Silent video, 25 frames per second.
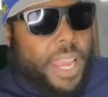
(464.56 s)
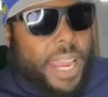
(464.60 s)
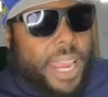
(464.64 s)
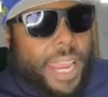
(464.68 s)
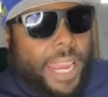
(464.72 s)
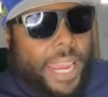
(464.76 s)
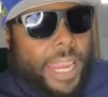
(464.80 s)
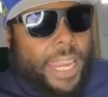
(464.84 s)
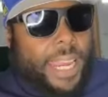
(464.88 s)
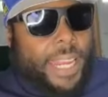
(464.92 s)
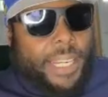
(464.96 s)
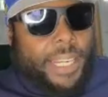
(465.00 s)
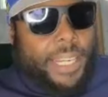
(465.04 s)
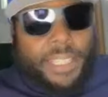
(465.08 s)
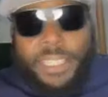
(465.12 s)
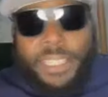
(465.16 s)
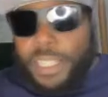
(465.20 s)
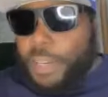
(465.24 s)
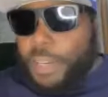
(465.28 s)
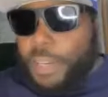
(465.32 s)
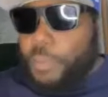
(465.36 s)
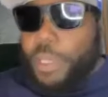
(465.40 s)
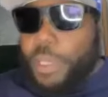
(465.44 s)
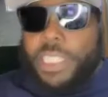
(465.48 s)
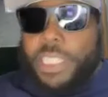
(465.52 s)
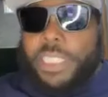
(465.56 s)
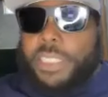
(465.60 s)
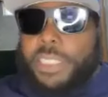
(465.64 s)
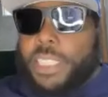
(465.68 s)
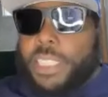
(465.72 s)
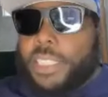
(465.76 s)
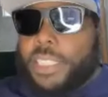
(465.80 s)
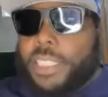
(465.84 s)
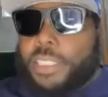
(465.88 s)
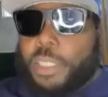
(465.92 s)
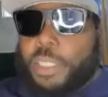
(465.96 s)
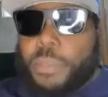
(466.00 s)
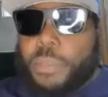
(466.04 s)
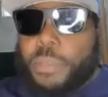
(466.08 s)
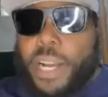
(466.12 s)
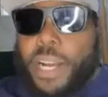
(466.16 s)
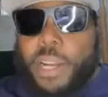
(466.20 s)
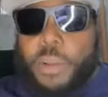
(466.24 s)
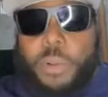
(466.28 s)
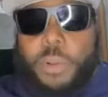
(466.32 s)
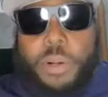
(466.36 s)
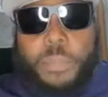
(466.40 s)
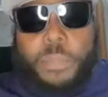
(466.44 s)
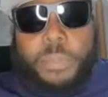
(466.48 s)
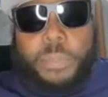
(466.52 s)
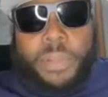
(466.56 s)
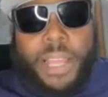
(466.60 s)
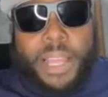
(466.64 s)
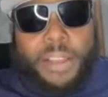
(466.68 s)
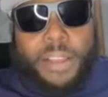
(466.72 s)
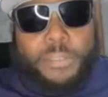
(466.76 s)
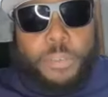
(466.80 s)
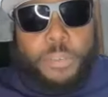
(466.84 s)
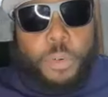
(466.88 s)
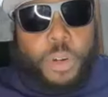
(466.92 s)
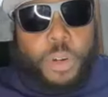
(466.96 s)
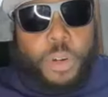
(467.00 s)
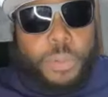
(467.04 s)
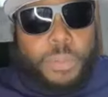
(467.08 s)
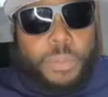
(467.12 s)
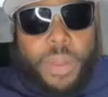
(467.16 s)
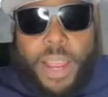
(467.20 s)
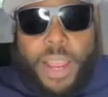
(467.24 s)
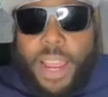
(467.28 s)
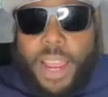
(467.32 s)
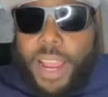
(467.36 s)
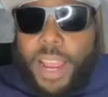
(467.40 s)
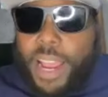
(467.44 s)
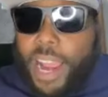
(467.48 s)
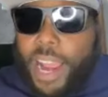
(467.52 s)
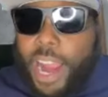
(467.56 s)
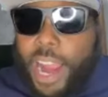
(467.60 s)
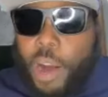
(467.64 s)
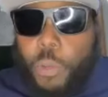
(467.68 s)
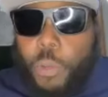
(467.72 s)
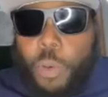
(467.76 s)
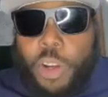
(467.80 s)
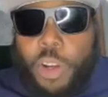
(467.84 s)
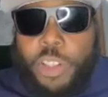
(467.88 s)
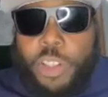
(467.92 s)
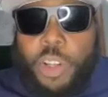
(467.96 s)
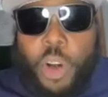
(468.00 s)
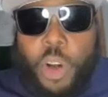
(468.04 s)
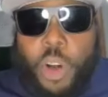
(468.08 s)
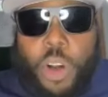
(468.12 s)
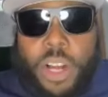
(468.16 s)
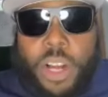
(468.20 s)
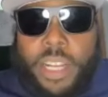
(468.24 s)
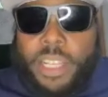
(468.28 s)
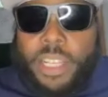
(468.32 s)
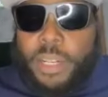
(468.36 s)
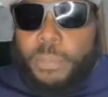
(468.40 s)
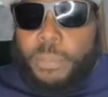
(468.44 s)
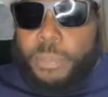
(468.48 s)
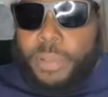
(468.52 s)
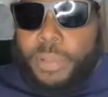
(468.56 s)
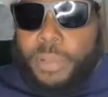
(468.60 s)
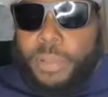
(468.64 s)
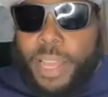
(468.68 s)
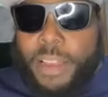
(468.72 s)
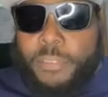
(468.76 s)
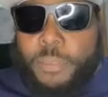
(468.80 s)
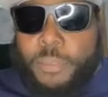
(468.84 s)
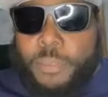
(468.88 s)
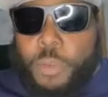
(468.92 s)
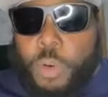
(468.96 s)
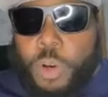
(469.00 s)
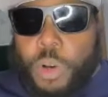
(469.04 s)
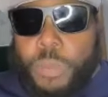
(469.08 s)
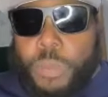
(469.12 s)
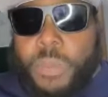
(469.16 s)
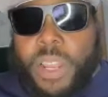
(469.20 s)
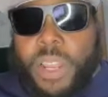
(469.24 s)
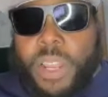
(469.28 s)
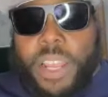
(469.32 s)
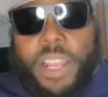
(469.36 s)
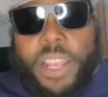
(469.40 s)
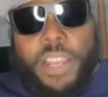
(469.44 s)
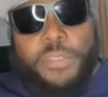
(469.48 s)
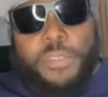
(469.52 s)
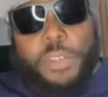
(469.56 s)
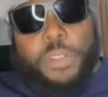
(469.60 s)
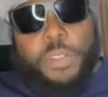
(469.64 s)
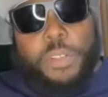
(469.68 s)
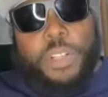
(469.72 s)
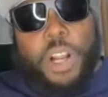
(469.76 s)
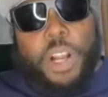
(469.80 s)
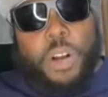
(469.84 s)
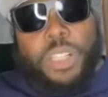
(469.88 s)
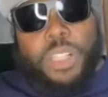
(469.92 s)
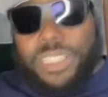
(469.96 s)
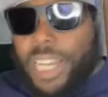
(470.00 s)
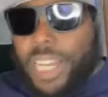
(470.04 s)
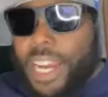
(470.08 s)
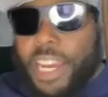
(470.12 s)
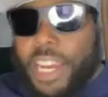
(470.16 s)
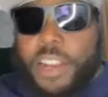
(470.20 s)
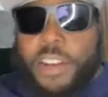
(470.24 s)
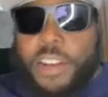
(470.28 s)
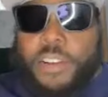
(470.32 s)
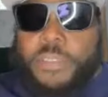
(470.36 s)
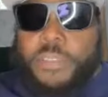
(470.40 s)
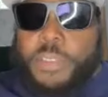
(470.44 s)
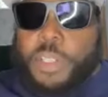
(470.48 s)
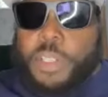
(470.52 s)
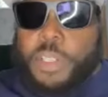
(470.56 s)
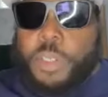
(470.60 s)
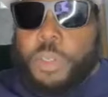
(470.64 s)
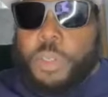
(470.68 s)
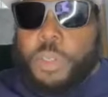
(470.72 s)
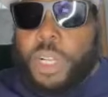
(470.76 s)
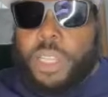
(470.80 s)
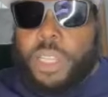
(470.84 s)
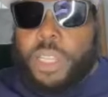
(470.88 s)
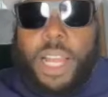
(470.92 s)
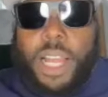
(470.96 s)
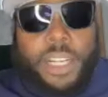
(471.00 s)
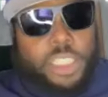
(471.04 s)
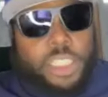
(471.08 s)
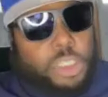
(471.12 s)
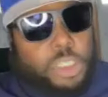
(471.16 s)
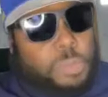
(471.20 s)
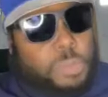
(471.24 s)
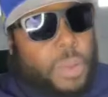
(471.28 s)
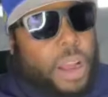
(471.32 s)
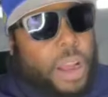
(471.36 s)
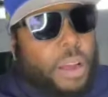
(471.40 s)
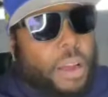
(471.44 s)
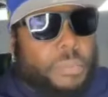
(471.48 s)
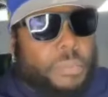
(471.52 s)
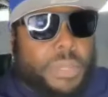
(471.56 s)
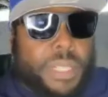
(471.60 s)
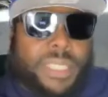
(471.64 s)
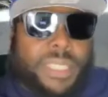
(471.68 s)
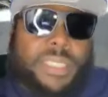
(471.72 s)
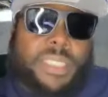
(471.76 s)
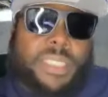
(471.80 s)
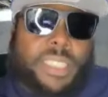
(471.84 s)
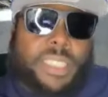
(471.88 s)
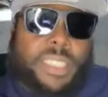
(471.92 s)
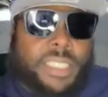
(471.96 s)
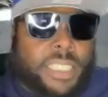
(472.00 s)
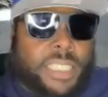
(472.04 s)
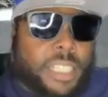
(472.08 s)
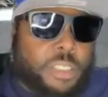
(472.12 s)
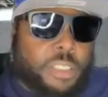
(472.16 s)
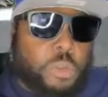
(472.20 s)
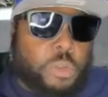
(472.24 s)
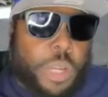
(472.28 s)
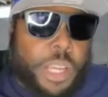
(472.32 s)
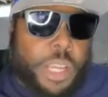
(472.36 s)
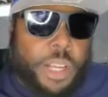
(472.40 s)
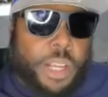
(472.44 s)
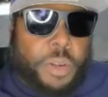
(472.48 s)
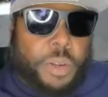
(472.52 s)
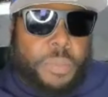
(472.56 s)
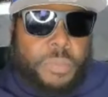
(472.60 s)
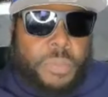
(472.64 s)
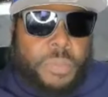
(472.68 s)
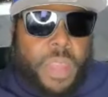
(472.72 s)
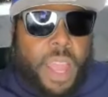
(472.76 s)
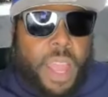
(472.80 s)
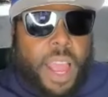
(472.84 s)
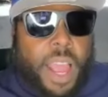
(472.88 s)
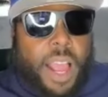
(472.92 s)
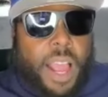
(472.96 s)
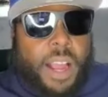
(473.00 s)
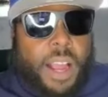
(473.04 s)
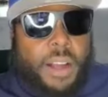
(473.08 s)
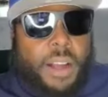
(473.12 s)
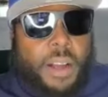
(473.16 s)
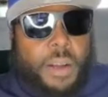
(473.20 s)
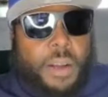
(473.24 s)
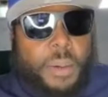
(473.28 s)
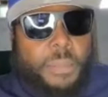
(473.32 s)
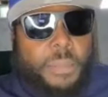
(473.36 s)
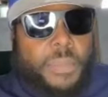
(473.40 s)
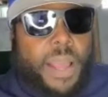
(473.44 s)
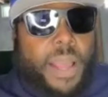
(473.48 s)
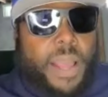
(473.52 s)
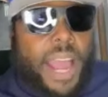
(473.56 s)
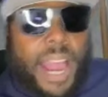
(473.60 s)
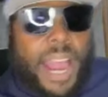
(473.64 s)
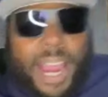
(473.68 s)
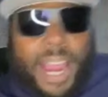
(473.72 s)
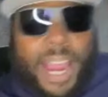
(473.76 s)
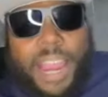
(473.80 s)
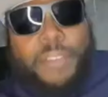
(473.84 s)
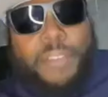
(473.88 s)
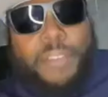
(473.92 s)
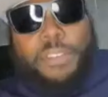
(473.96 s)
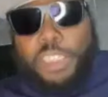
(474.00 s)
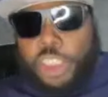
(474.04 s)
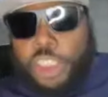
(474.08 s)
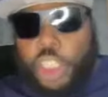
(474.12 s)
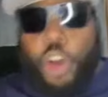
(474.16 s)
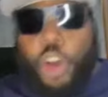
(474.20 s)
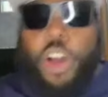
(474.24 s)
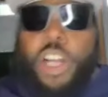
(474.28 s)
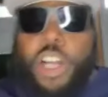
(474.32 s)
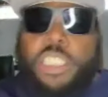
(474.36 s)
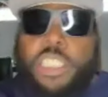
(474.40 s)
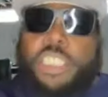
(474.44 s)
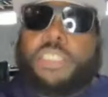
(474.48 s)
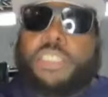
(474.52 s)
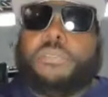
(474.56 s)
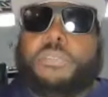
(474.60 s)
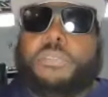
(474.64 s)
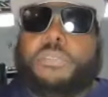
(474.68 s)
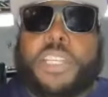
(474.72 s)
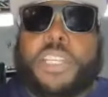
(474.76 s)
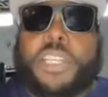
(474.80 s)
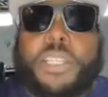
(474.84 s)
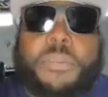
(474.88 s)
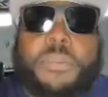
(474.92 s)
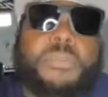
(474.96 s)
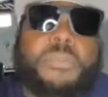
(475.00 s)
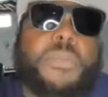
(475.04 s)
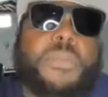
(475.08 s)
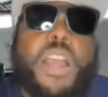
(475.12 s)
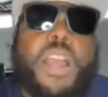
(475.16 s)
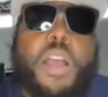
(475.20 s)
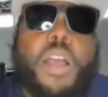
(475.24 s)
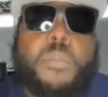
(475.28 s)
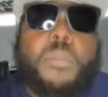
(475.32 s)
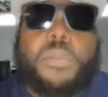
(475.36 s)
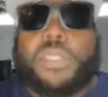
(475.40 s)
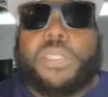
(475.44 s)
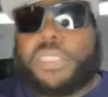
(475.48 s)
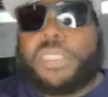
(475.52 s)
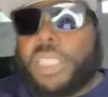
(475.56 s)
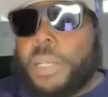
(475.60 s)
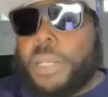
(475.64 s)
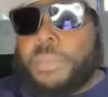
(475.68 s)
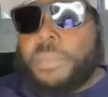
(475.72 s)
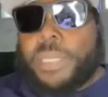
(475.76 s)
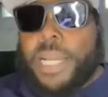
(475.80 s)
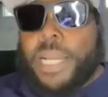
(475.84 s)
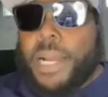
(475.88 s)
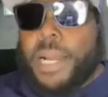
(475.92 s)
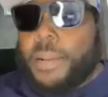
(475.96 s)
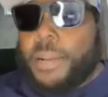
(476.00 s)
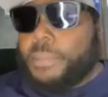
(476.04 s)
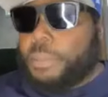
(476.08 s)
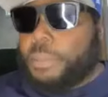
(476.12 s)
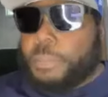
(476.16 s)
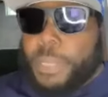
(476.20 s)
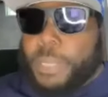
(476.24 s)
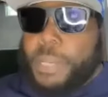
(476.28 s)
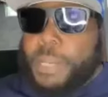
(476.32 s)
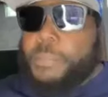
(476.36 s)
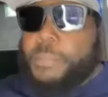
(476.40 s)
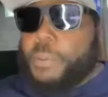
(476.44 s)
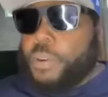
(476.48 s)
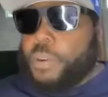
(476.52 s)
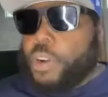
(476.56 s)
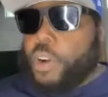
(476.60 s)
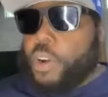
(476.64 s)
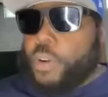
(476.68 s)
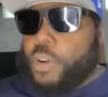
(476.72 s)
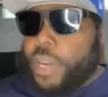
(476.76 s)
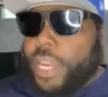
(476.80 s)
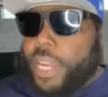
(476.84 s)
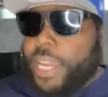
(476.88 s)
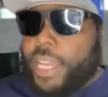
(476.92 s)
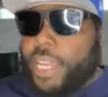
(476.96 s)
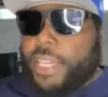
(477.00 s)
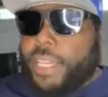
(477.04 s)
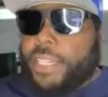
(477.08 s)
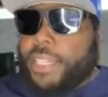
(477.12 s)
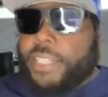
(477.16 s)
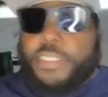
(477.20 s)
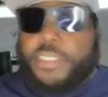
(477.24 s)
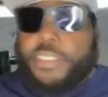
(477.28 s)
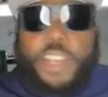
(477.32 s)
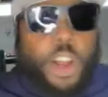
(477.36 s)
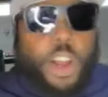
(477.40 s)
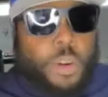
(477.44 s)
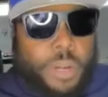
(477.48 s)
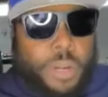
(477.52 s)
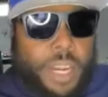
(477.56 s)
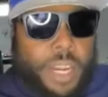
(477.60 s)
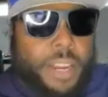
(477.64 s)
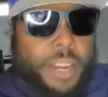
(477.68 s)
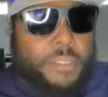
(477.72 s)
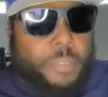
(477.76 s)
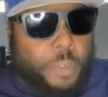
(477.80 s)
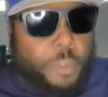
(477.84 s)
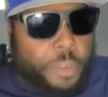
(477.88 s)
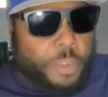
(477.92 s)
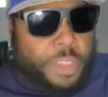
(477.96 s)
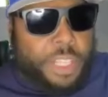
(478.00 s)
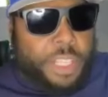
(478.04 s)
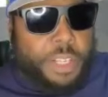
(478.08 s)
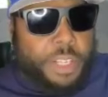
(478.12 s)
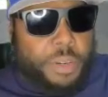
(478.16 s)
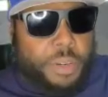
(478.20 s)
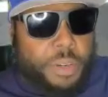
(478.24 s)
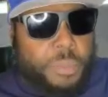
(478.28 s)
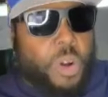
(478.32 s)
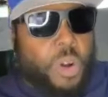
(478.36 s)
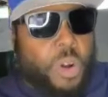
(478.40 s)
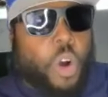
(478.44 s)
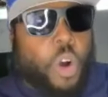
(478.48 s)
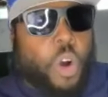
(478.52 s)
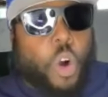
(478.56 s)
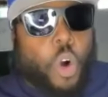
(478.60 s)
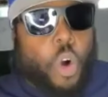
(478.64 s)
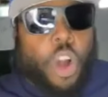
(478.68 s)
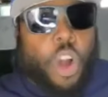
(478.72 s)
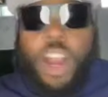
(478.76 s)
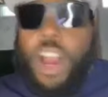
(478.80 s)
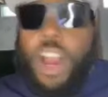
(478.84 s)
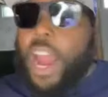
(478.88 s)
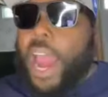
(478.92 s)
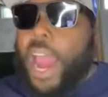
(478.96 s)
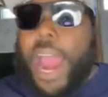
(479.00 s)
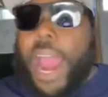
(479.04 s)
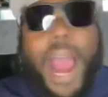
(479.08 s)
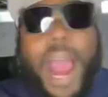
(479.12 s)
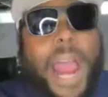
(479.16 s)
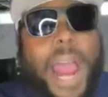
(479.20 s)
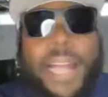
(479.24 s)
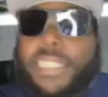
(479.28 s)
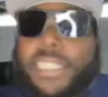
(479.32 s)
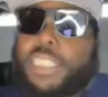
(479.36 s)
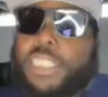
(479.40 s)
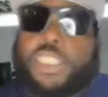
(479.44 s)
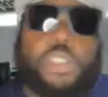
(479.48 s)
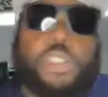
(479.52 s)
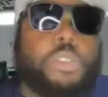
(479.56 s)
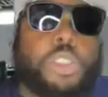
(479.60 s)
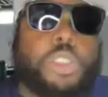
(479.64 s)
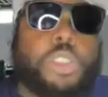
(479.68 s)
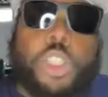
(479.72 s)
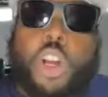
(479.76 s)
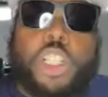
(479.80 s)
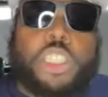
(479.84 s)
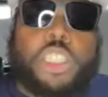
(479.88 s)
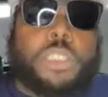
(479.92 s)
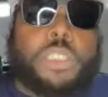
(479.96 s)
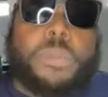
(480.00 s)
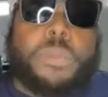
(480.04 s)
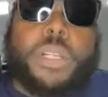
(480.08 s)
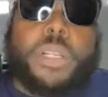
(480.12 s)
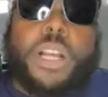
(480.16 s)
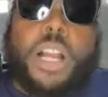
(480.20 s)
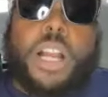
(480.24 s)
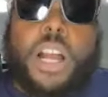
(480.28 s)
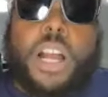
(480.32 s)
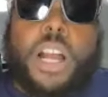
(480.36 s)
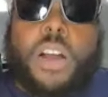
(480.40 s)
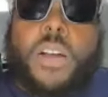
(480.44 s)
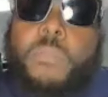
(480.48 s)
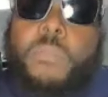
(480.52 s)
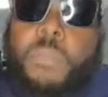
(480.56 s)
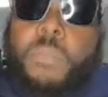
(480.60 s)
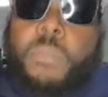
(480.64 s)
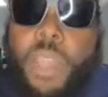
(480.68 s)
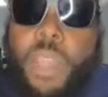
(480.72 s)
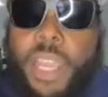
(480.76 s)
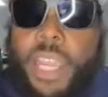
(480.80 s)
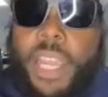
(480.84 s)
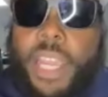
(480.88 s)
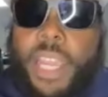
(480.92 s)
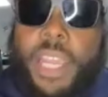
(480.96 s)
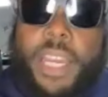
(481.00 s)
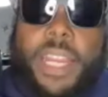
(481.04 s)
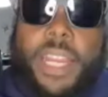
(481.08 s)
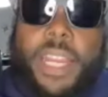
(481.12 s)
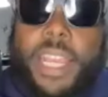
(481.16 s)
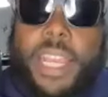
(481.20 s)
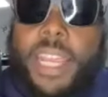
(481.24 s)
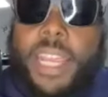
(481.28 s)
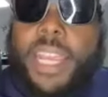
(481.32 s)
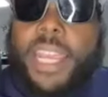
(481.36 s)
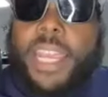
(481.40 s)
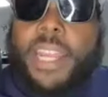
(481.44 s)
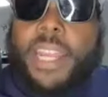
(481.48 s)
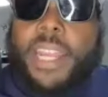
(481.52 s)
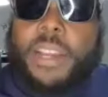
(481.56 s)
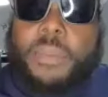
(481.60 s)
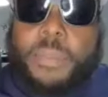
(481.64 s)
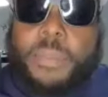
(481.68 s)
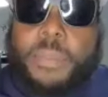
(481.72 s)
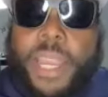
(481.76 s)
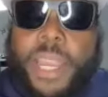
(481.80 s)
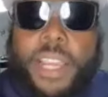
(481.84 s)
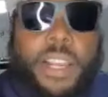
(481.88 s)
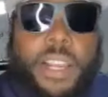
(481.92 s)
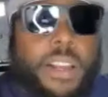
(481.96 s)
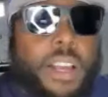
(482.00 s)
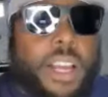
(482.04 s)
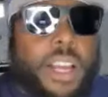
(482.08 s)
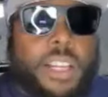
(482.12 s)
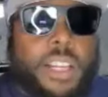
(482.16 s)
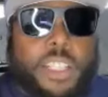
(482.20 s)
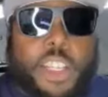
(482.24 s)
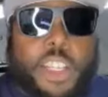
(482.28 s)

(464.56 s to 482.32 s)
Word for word: and we just needed somebody with a platform. I worked hard to get a platform. If you notice, I interview a lot of small businesses as well. Um, I have a charging fee, but sometimes people go ahead and donate for them, or I just don't charge them at all. And it'll make a, a